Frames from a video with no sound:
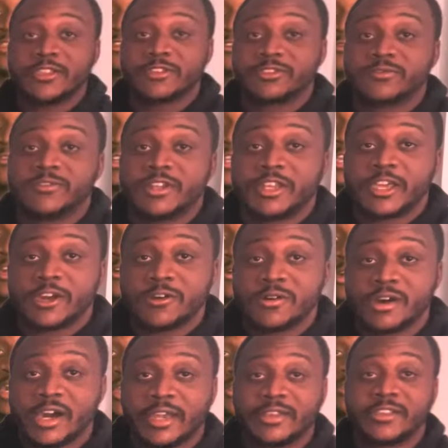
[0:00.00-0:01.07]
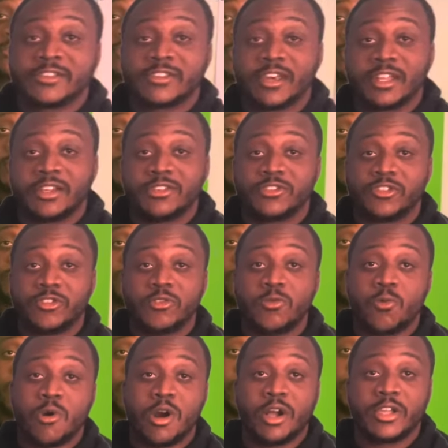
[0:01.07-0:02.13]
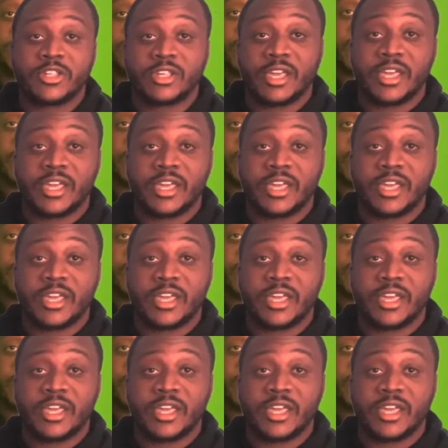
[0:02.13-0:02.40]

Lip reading: of this video, I decided to watch